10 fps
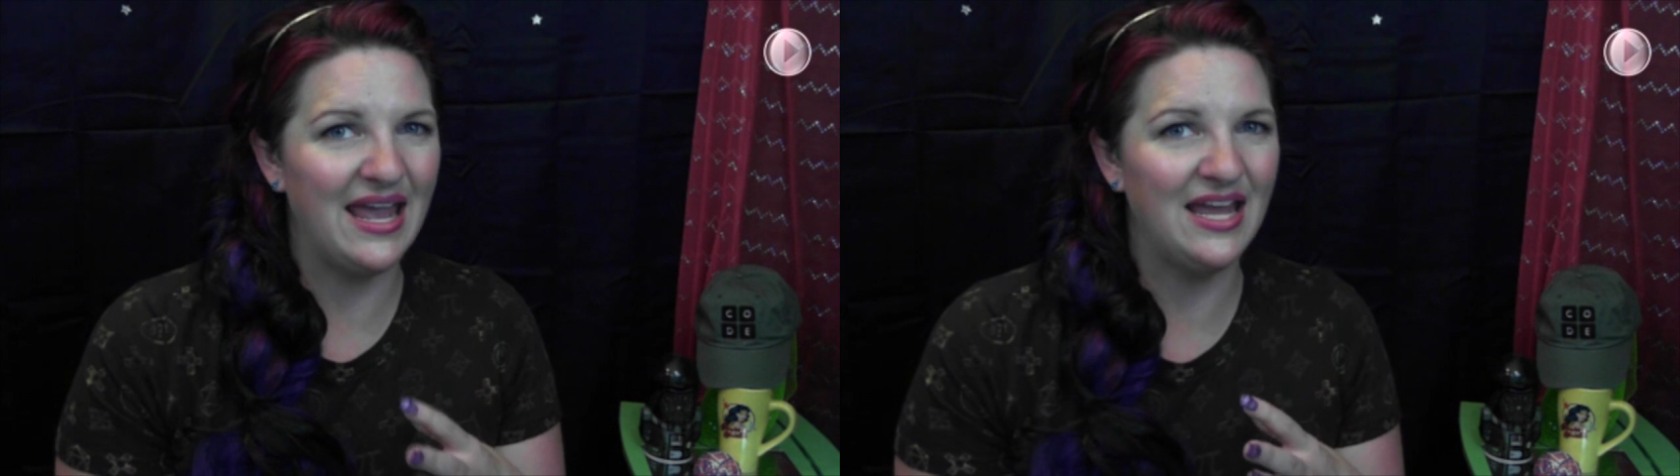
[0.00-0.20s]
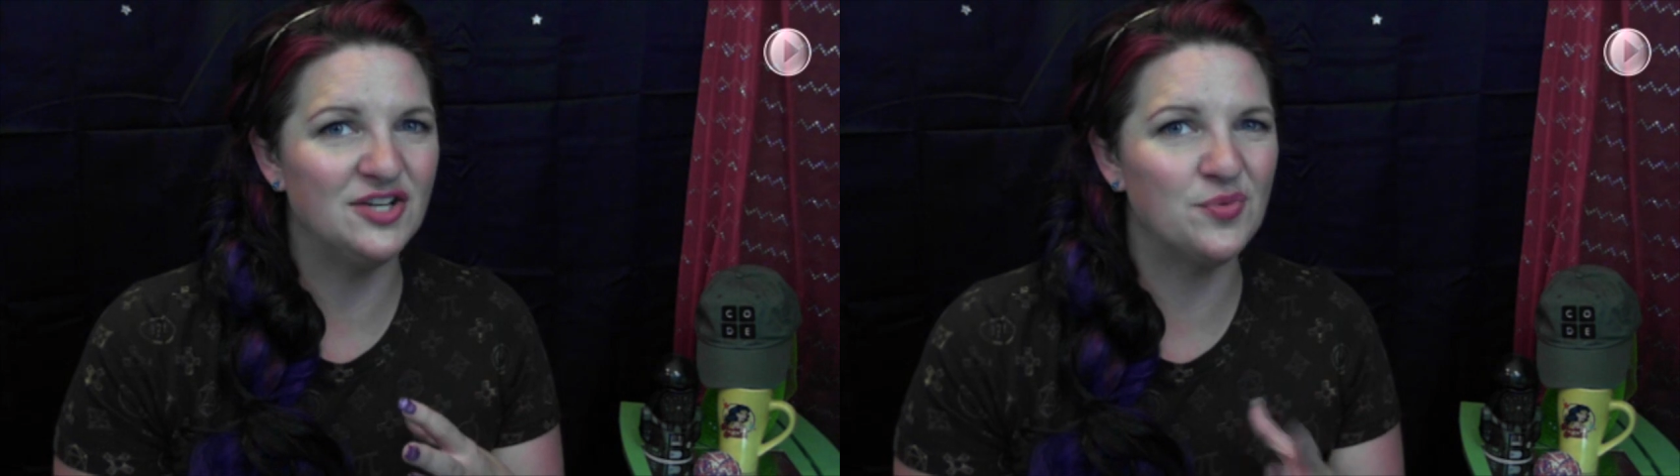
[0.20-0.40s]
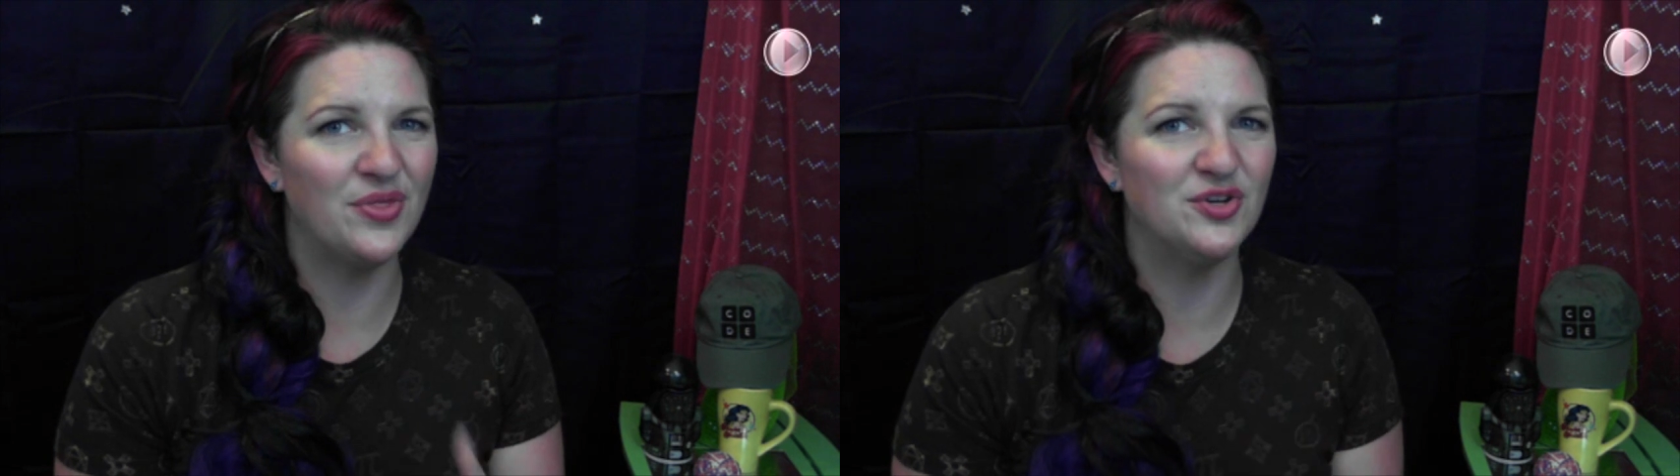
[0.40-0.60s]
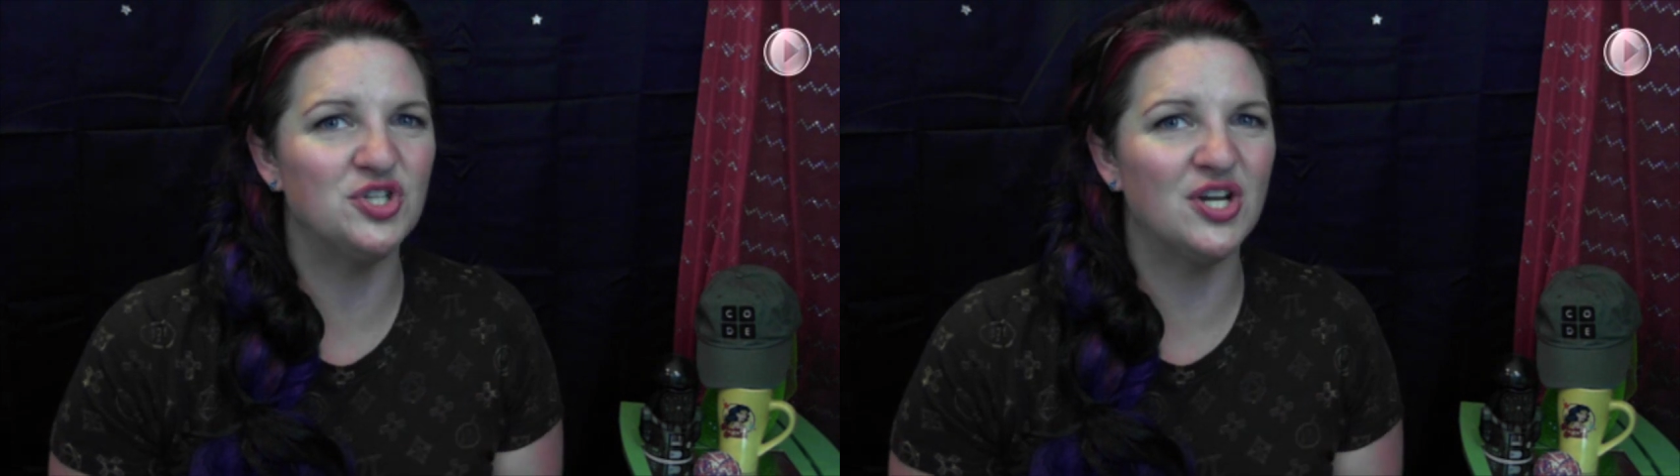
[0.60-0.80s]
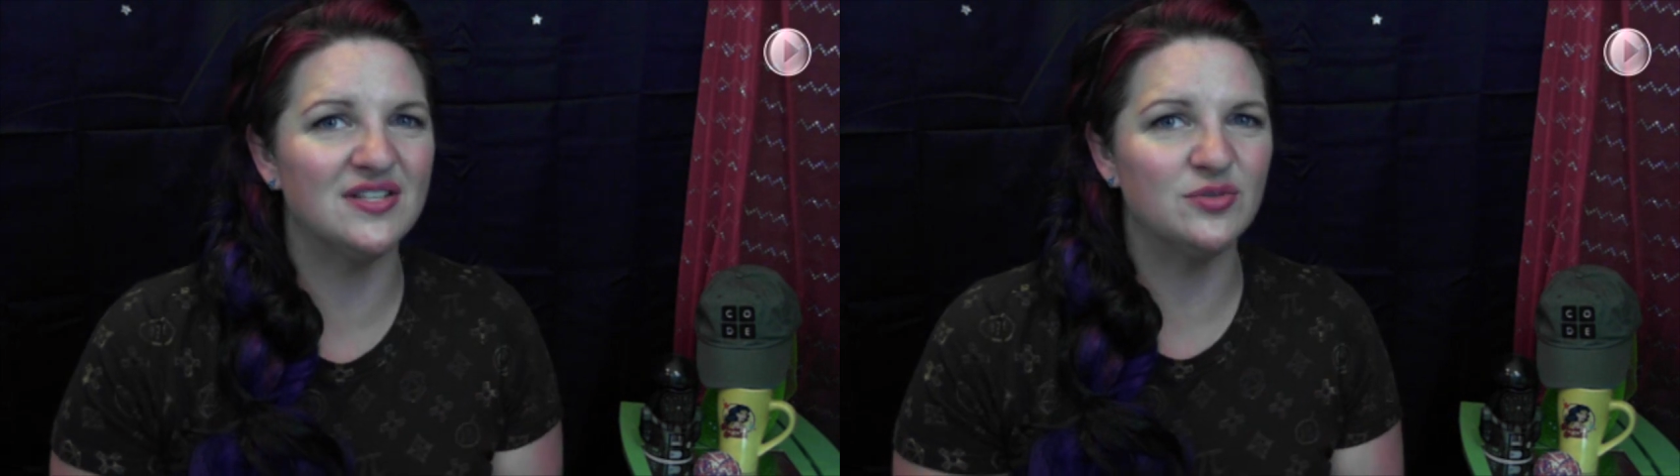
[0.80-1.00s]
age when they're
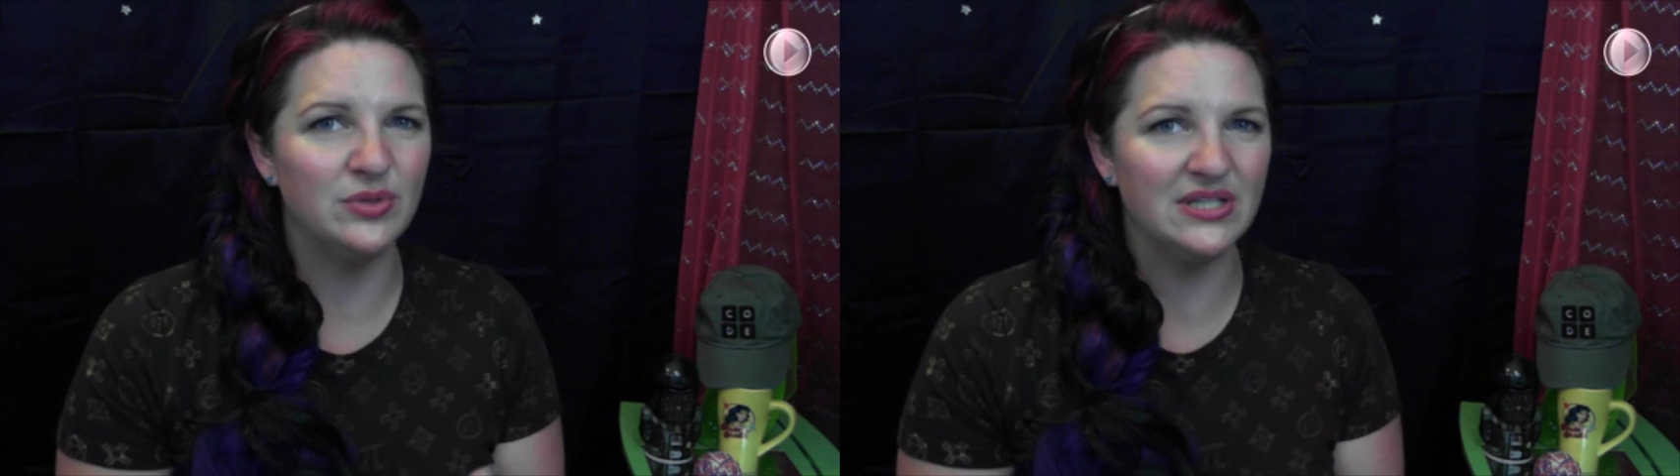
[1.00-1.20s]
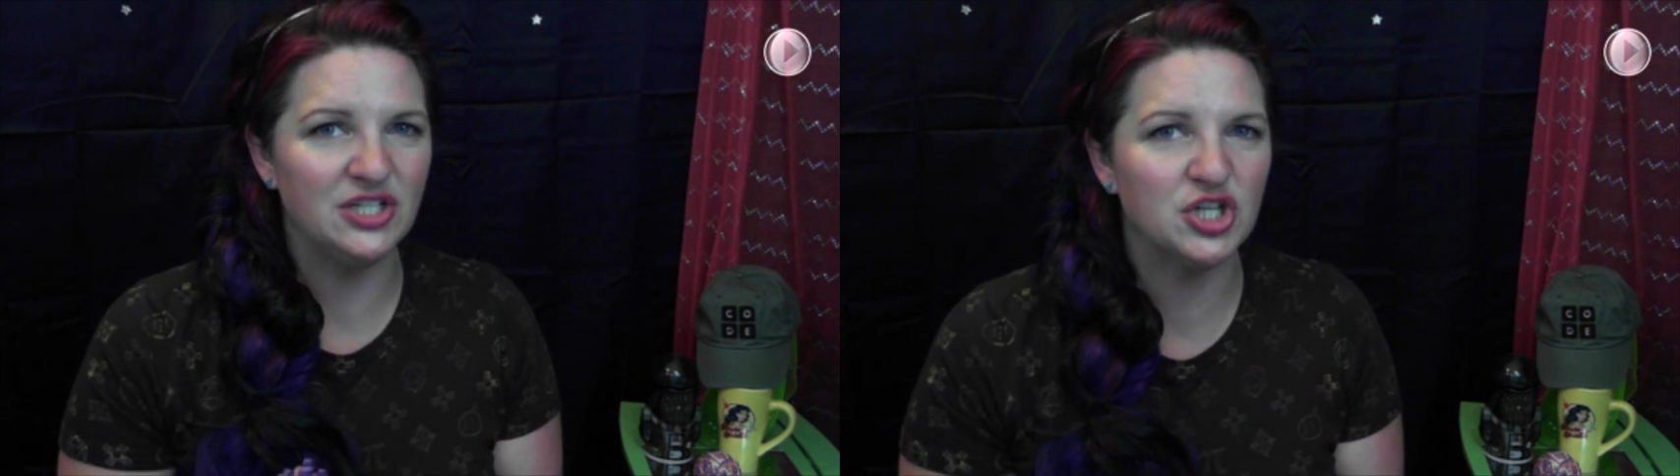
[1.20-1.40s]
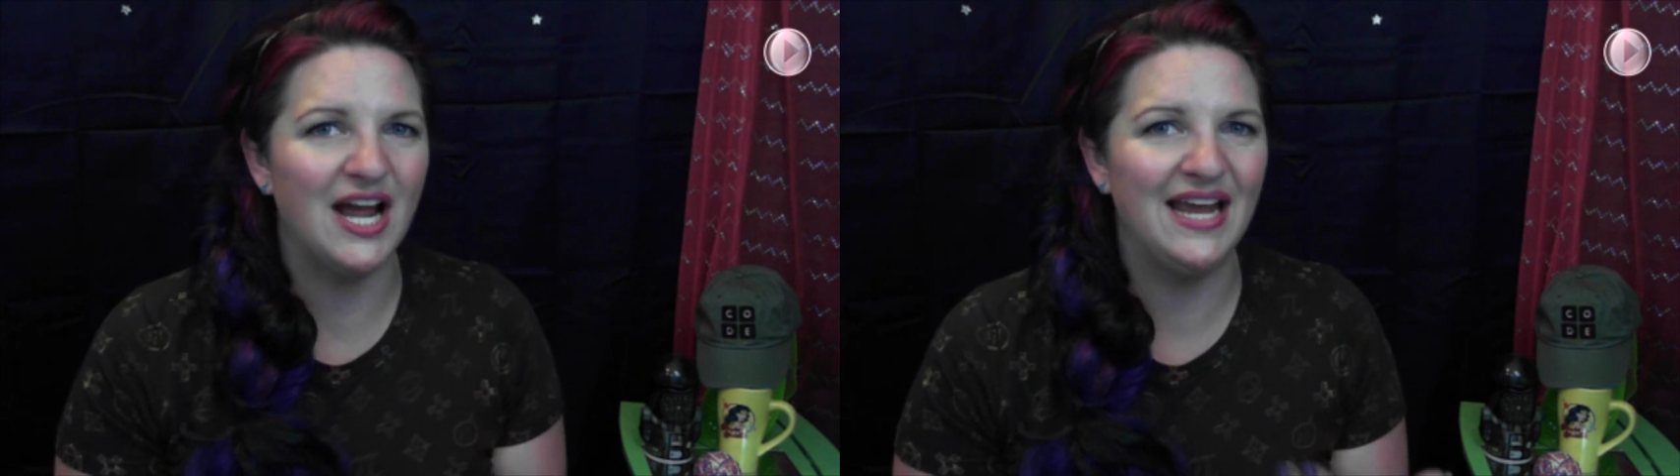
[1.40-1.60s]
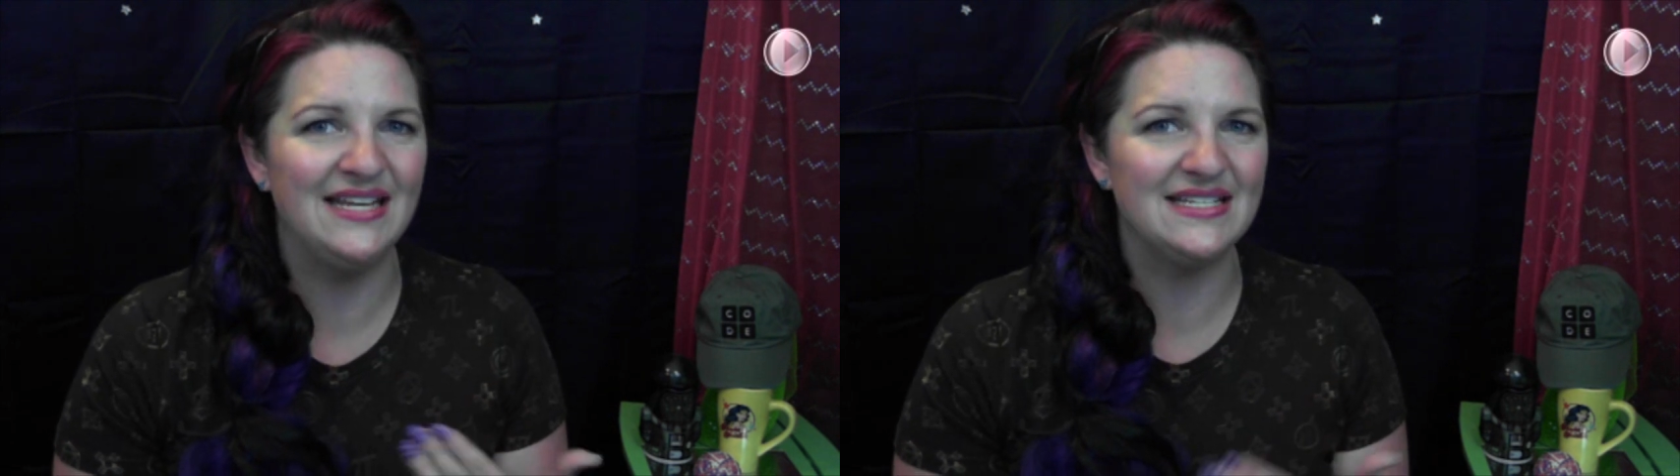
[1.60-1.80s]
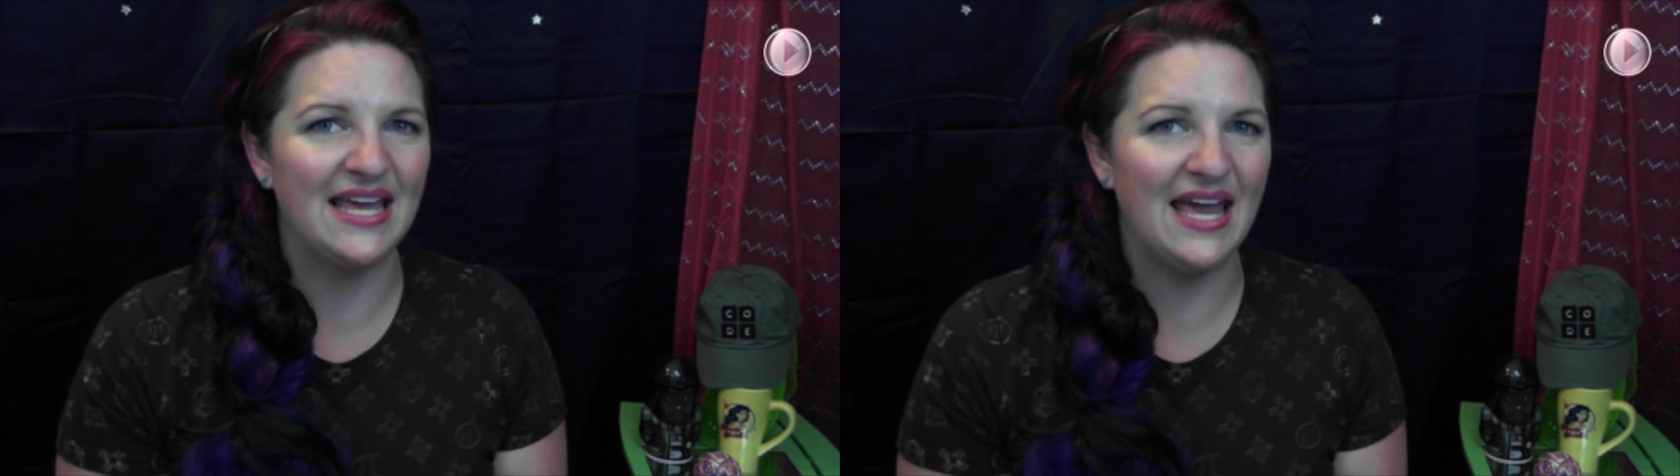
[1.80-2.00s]
just really
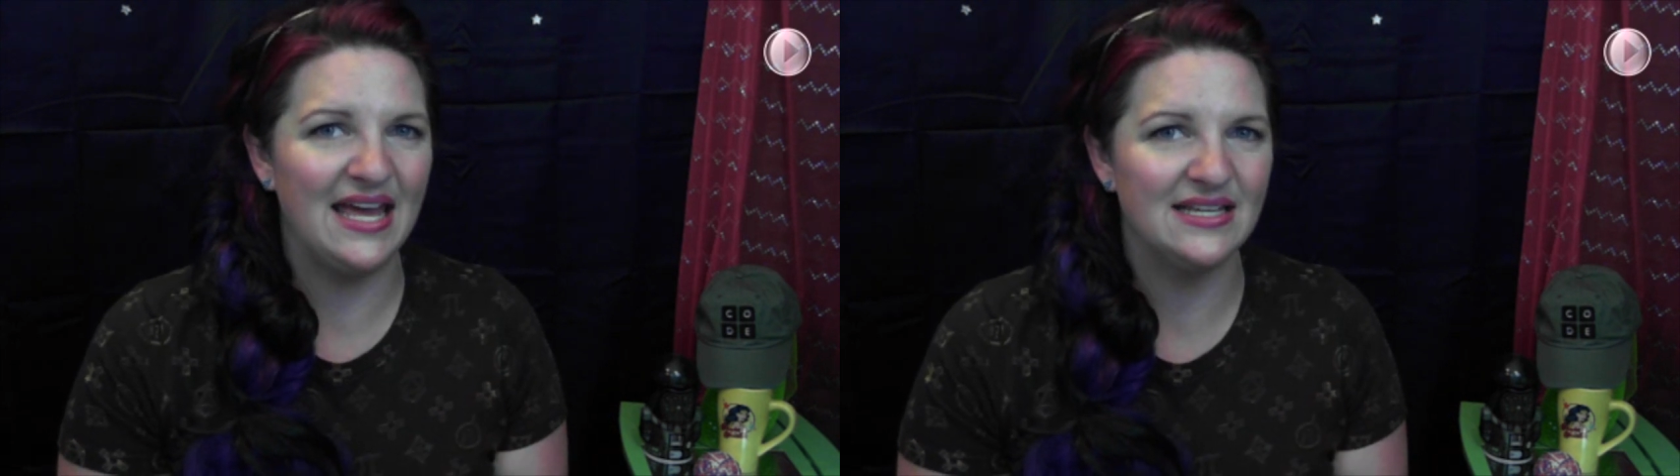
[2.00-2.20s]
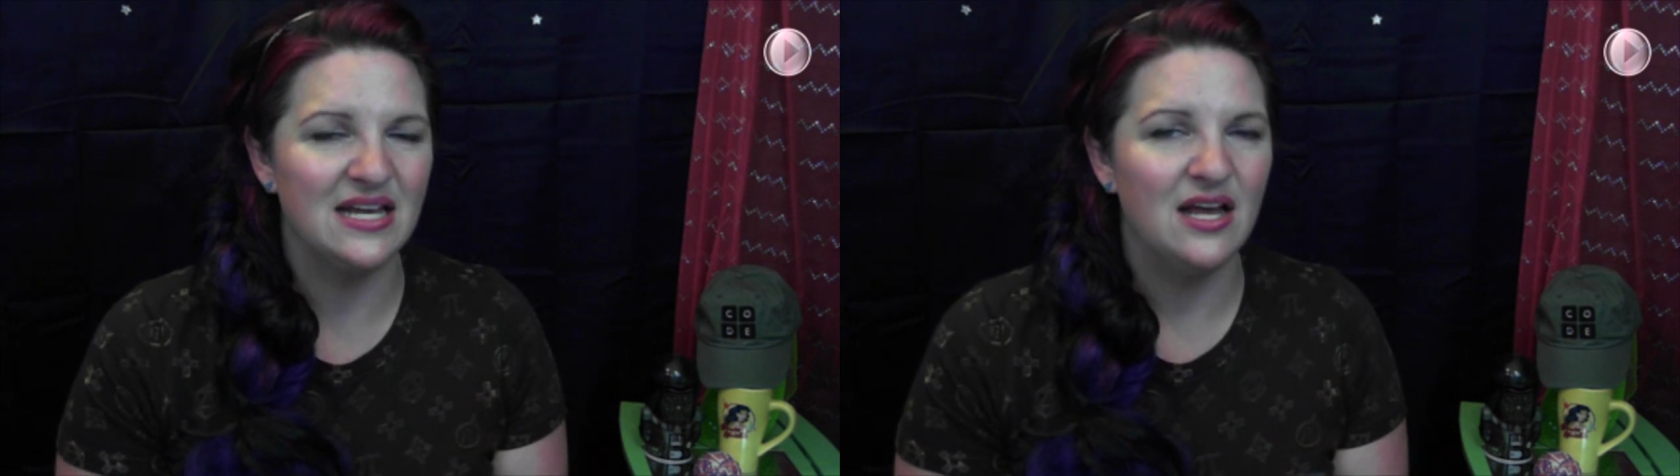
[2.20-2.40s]
trying to get